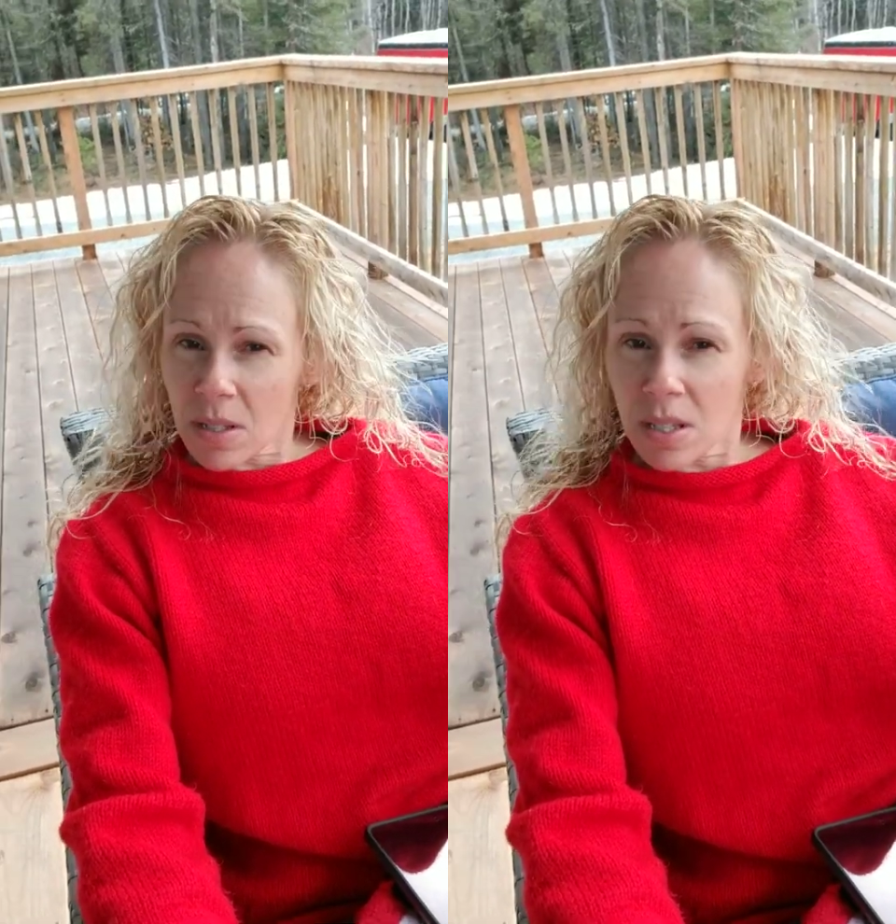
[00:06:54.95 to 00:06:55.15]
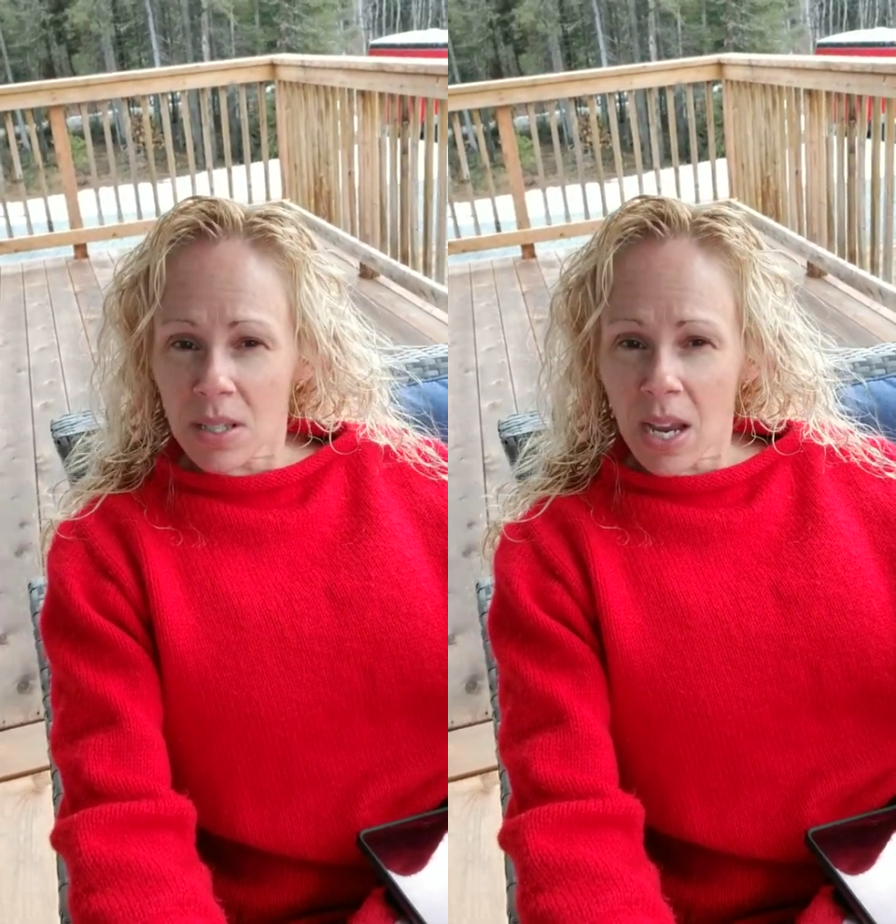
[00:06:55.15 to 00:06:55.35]

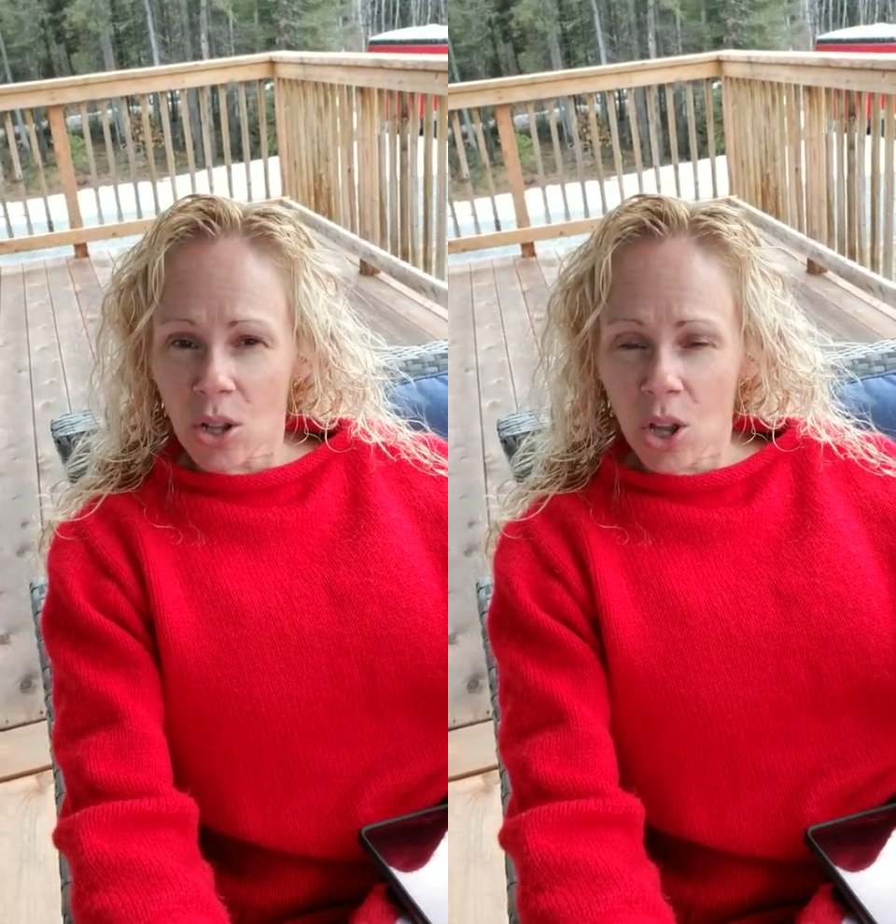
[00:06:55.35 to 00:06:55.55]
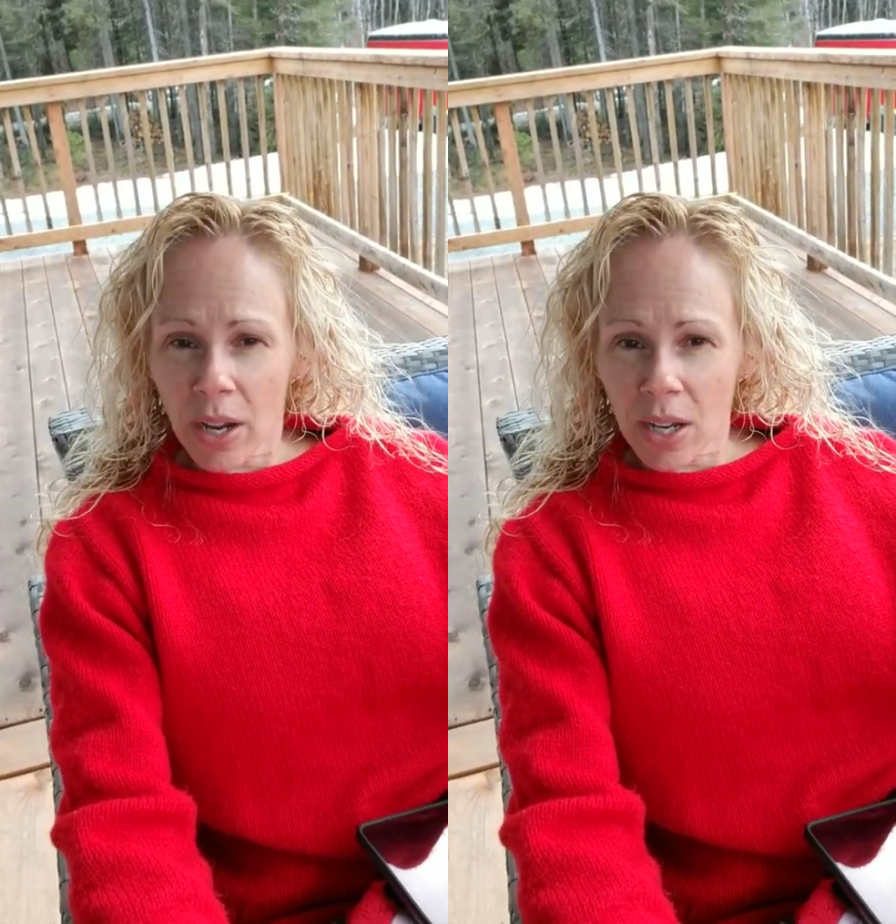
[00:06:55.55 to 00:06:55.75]
and see how
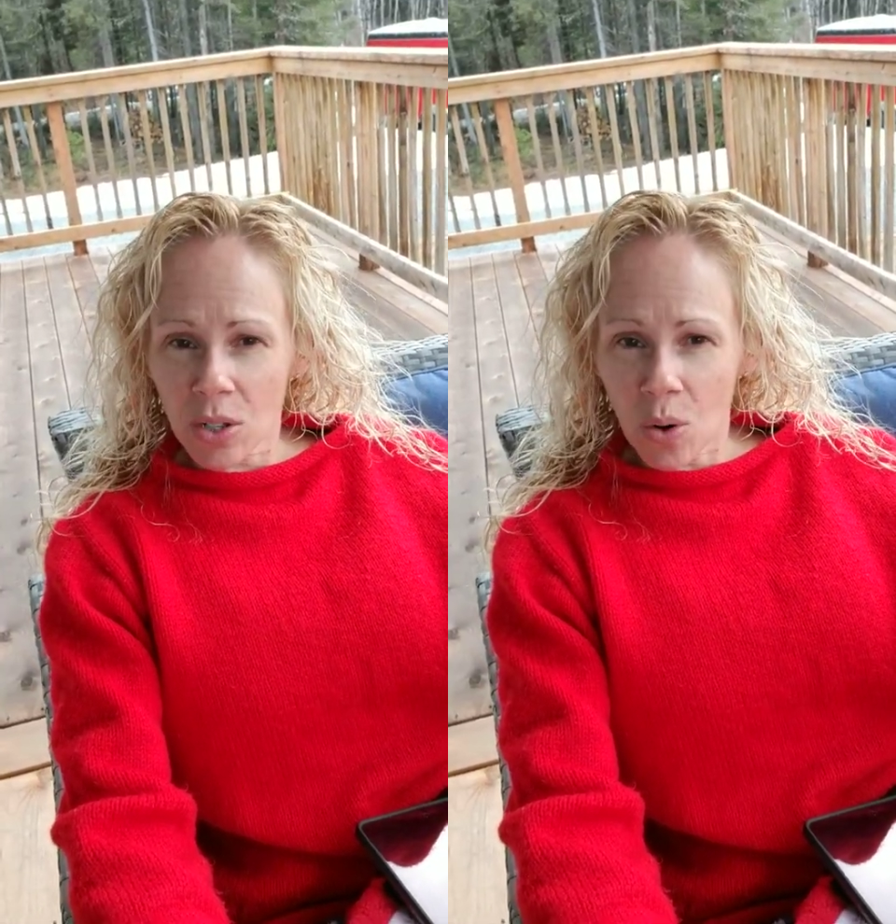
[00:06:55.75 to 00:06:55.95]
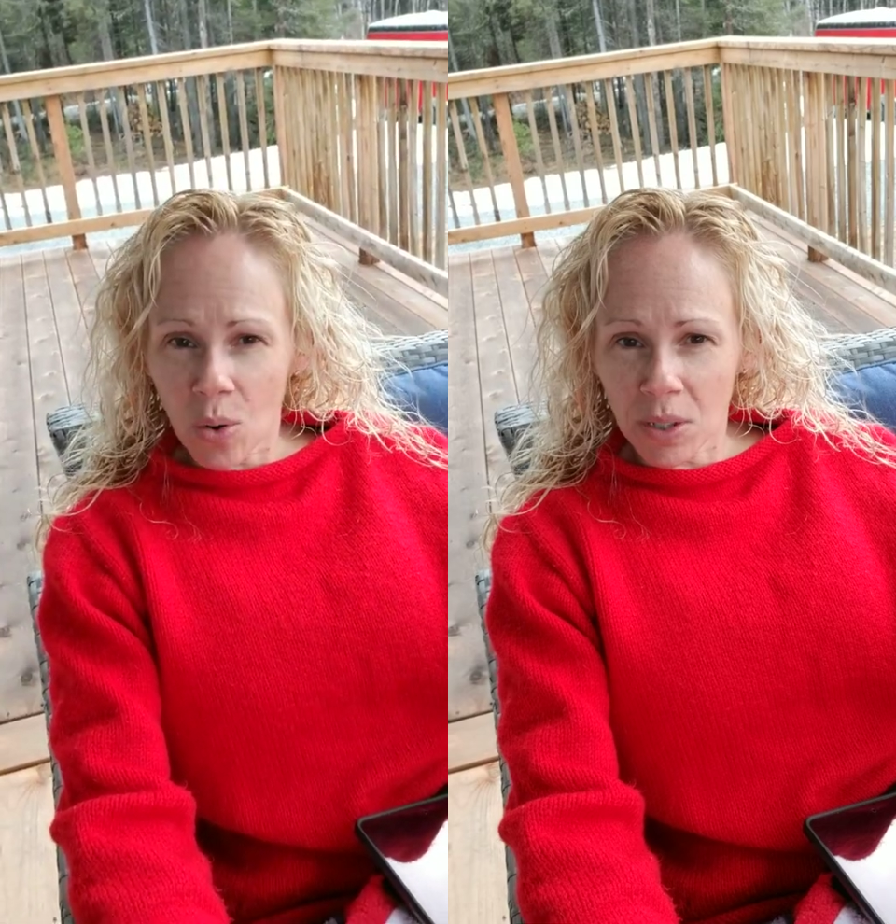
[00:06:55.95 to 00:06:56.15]
long I can
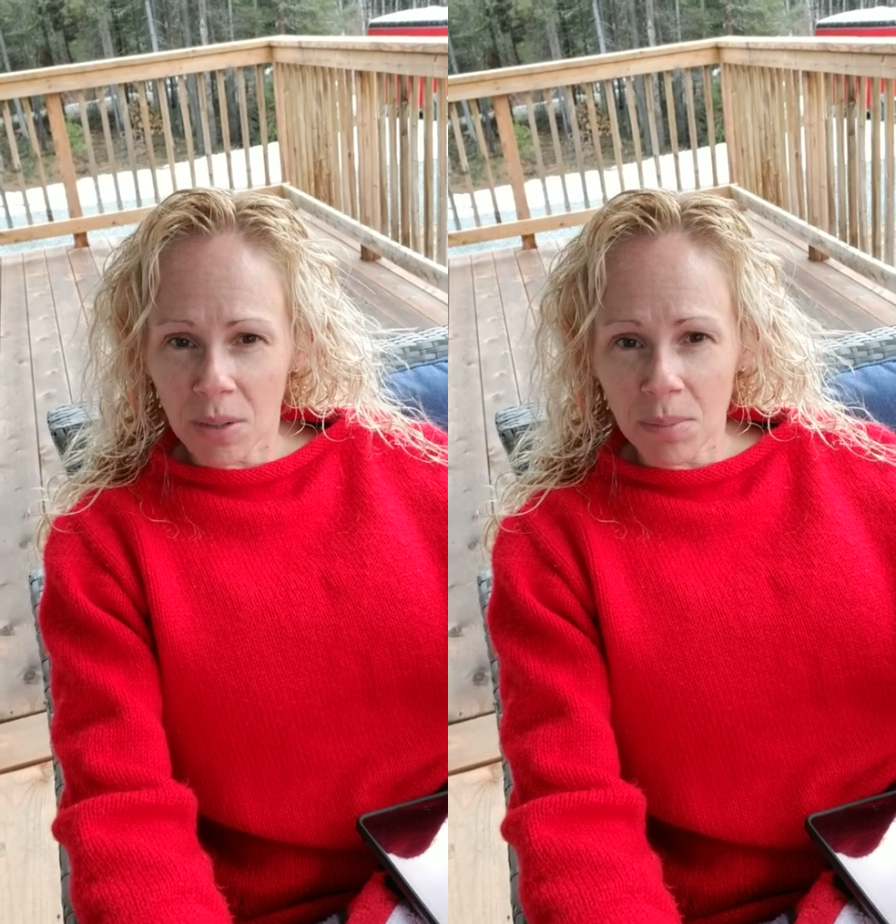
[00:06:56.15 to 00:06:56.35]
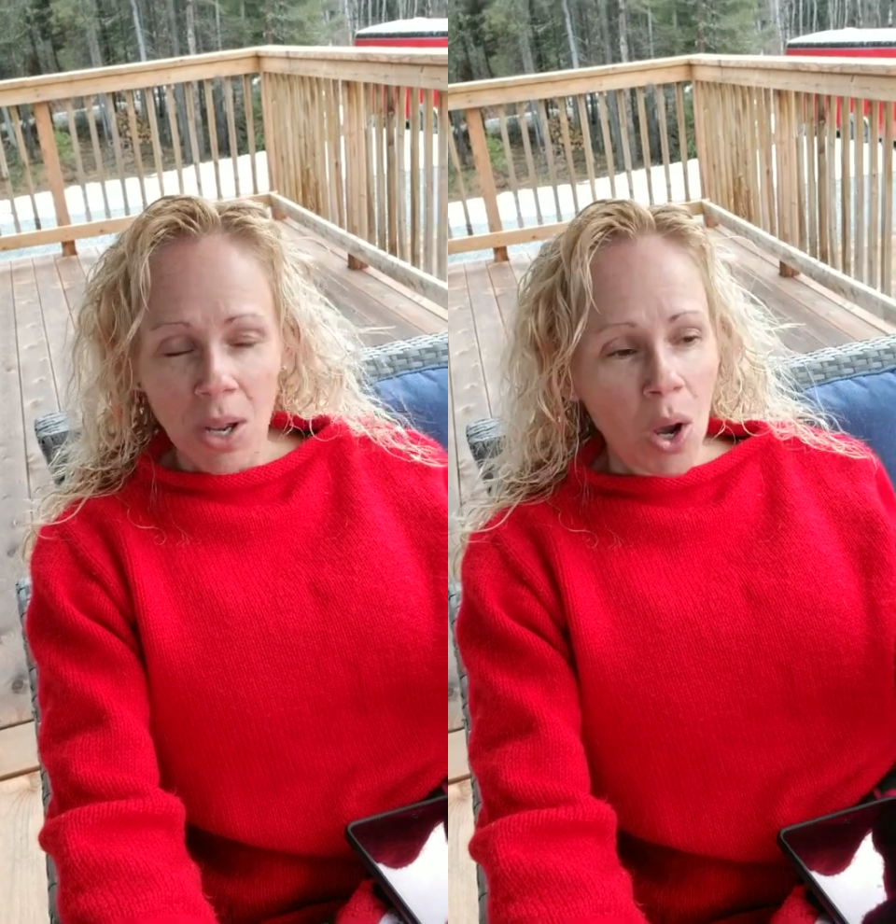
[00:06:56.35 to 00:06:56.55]
hold them